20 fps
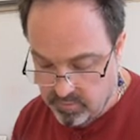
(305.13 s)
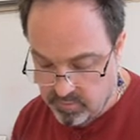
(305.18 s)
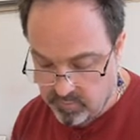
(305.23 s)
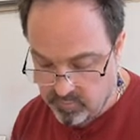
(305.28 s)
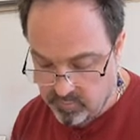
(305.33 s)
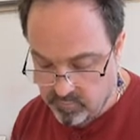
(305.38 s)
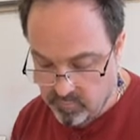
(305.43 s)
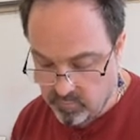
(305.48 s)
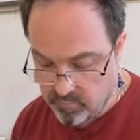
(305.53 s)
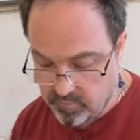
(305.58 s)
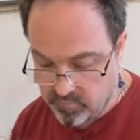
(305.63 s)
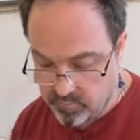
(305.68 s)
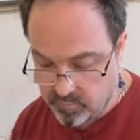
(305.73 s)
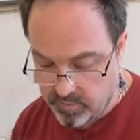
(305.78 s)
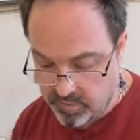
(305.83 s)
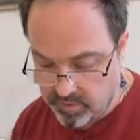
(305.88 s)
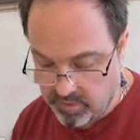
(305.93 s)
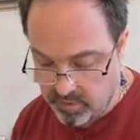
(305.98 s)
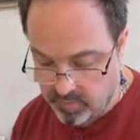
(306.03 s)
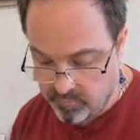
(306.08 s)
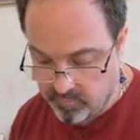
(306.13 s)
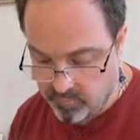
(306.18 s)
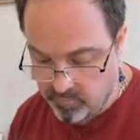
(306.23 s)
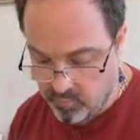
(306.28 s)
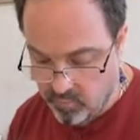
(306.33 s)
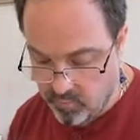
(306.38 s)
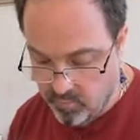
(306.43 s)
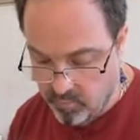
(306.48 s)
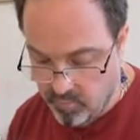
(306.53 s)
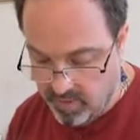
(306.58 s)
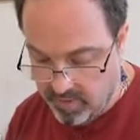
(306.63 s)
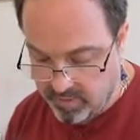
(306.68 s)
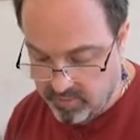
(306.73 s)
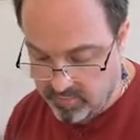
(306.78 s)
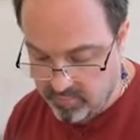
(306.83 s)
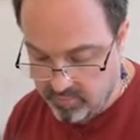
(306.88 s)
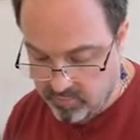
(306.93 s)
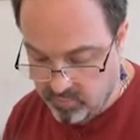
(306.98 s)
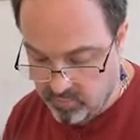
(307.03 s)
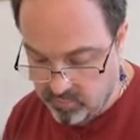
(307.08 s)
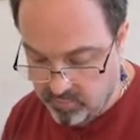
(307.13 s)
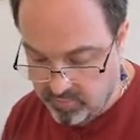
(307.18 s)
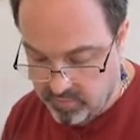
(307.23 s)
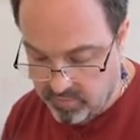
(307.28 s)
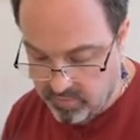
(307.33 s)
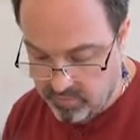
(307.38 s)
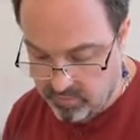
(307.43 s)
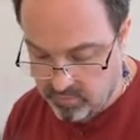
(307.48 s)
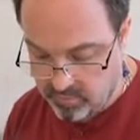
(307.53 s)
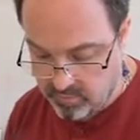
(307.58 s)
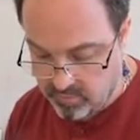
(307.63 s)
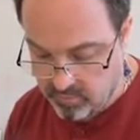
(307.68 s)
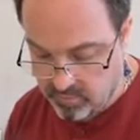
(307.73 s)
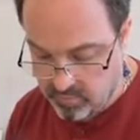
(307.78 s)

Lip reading: so this became 4 minus 13,